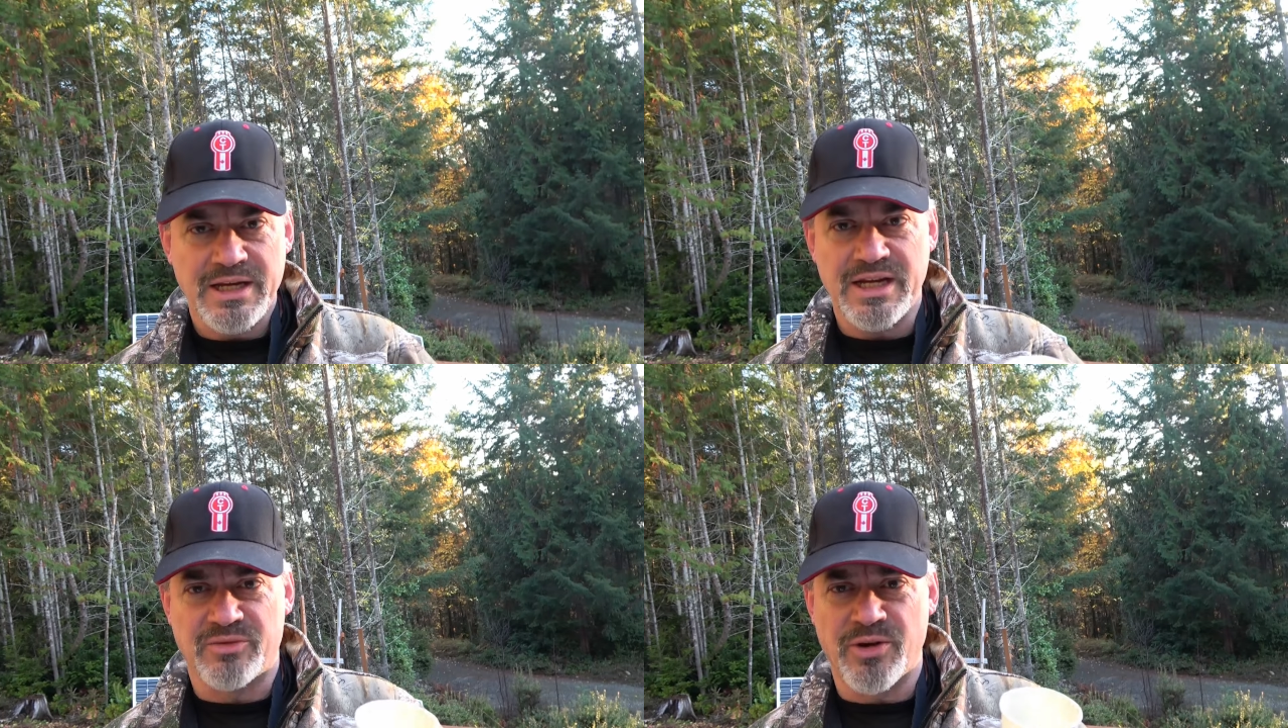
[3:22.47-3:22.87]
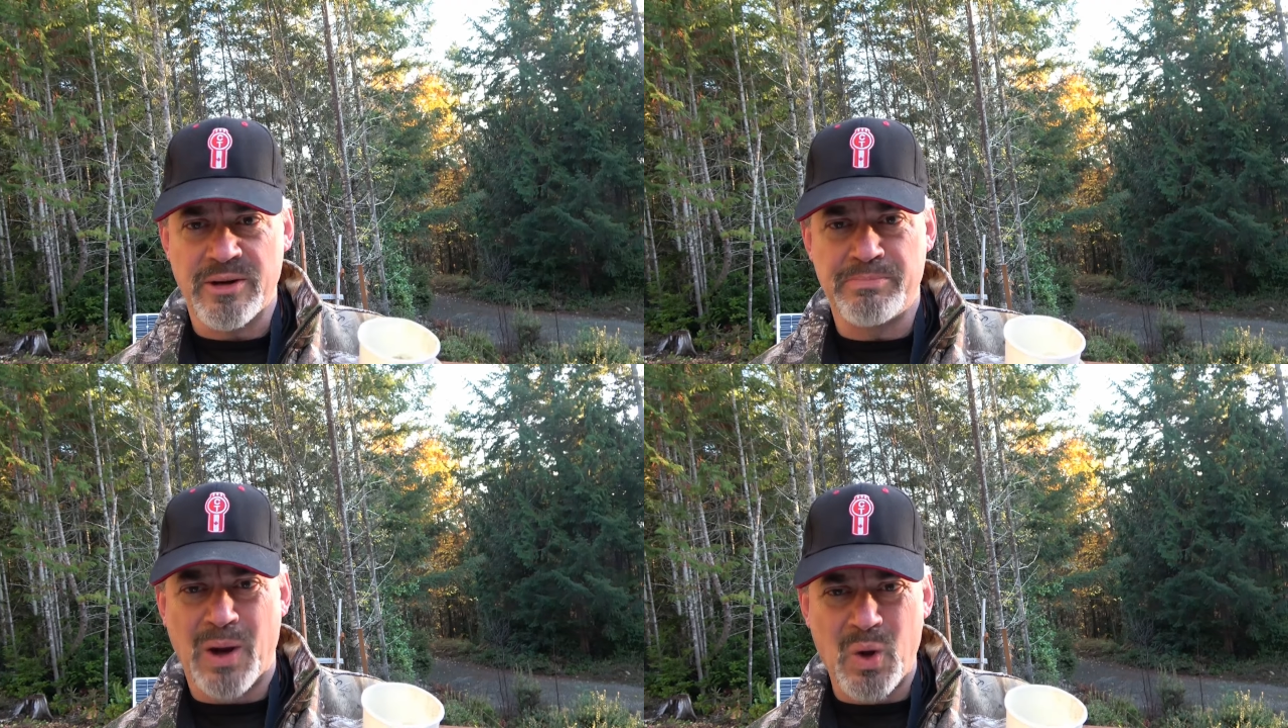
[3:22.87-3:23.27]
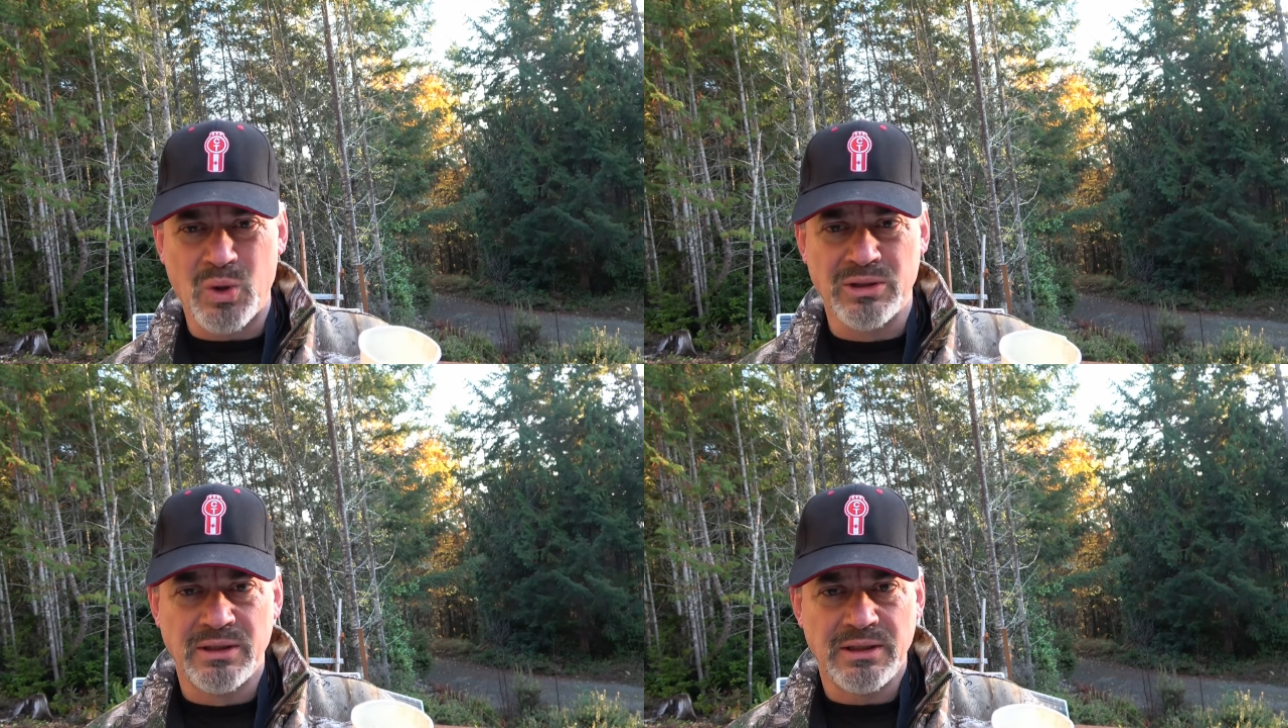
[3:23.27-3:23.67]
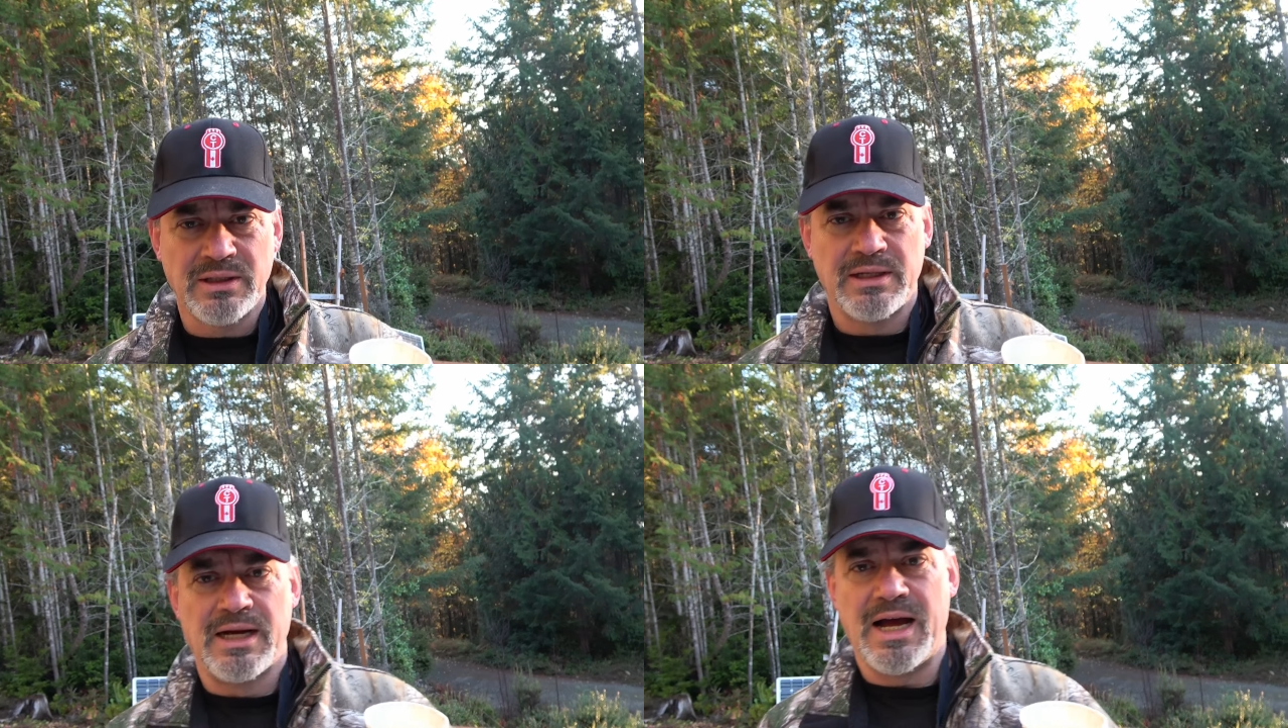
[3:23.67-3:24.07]
It's very bold.
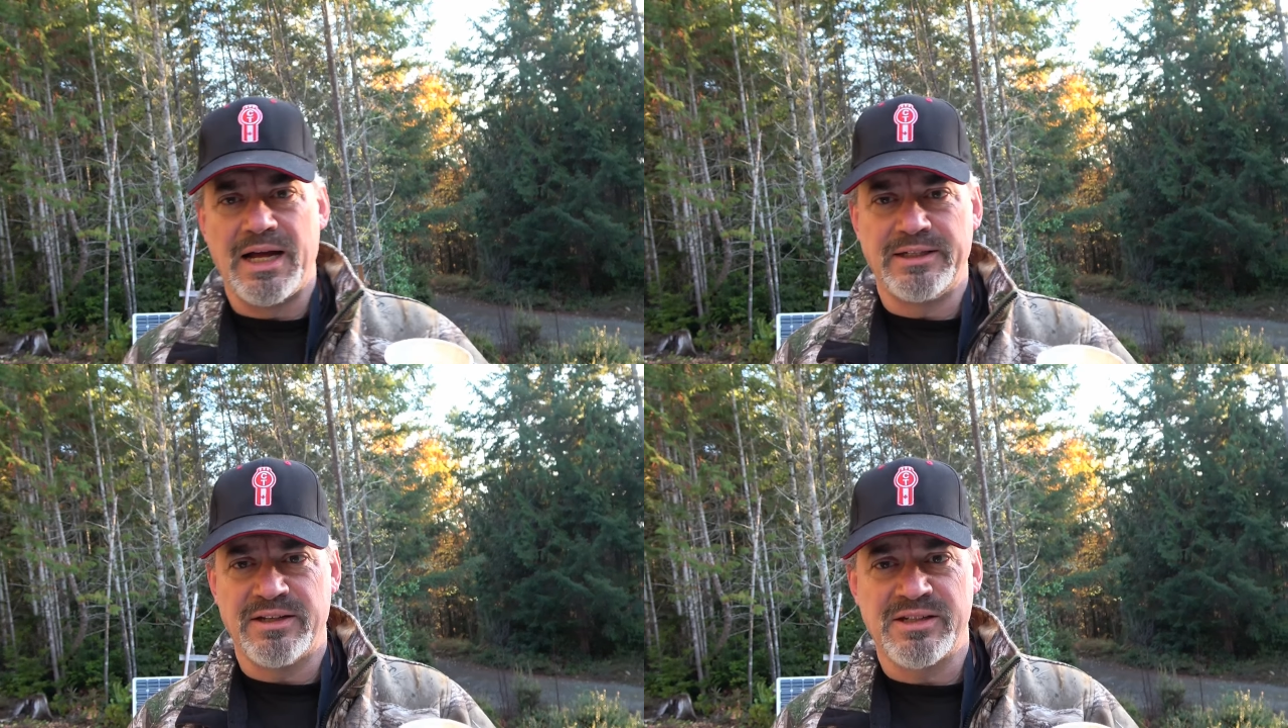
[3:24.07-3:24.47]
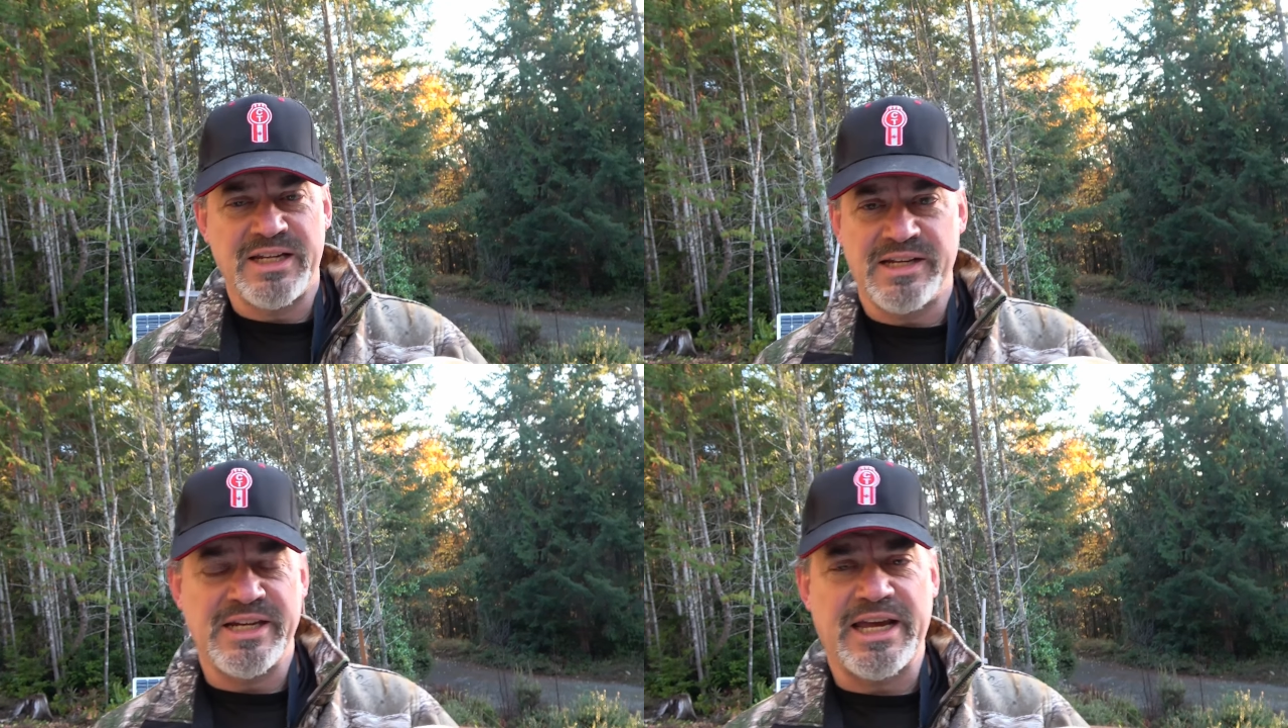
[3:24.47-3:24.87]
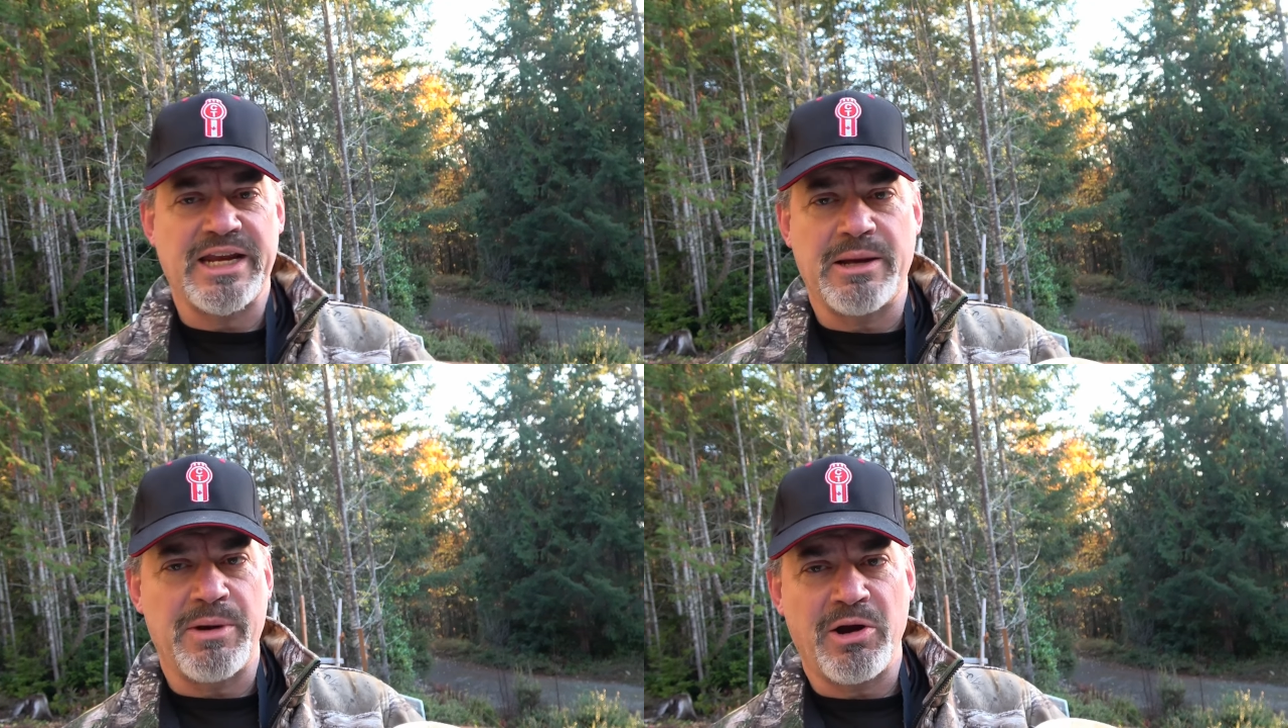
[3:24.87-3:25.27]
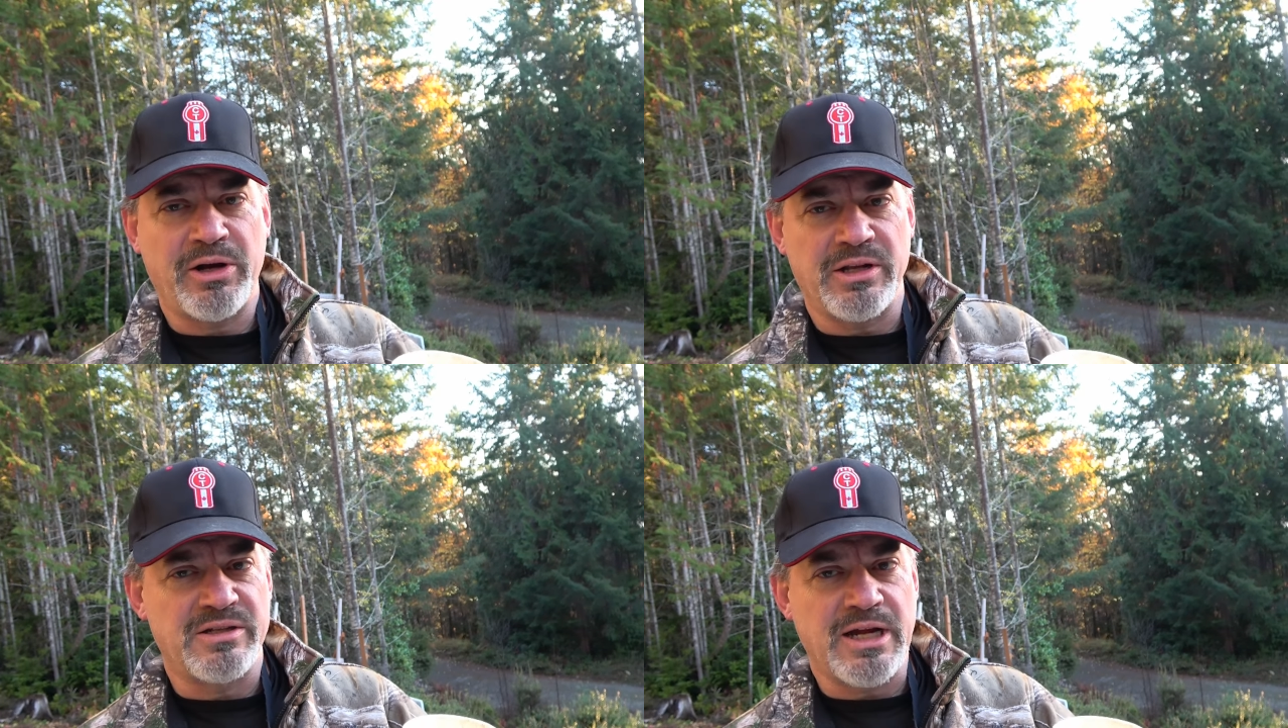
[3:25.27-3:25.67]
It doesn't taste like any
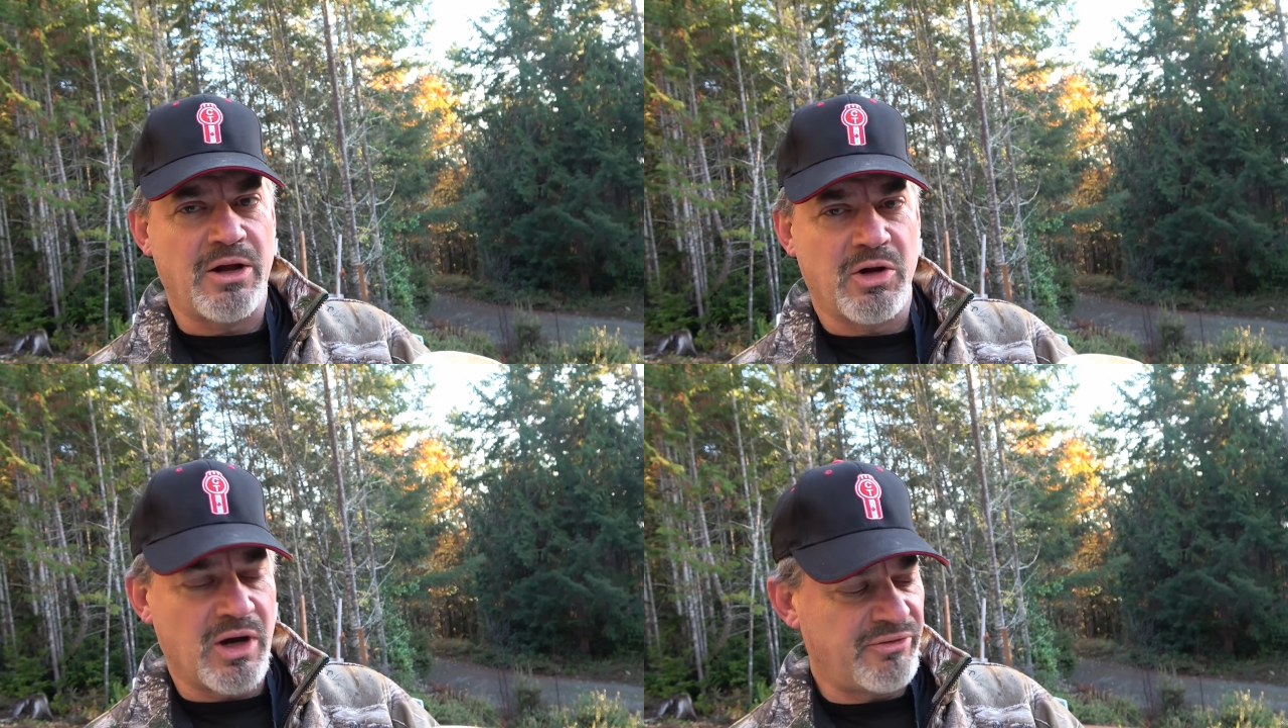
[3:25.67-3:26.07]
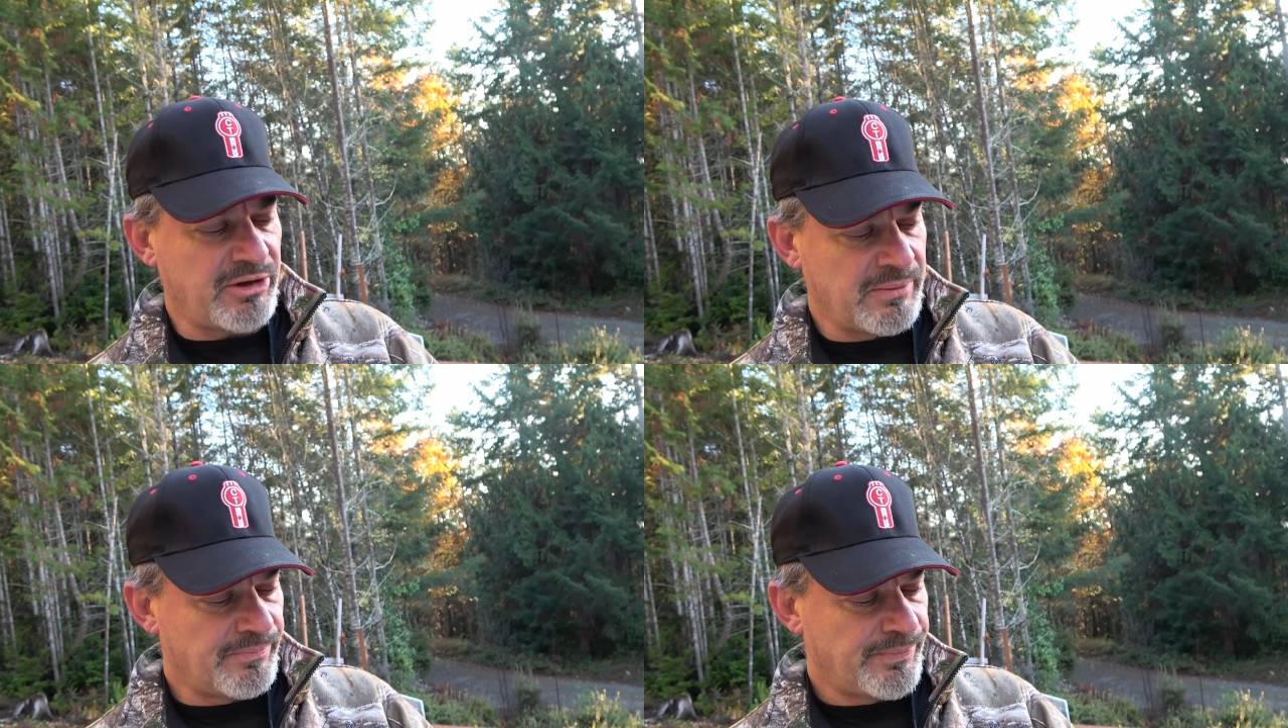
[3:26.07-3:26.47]
American-style coffee.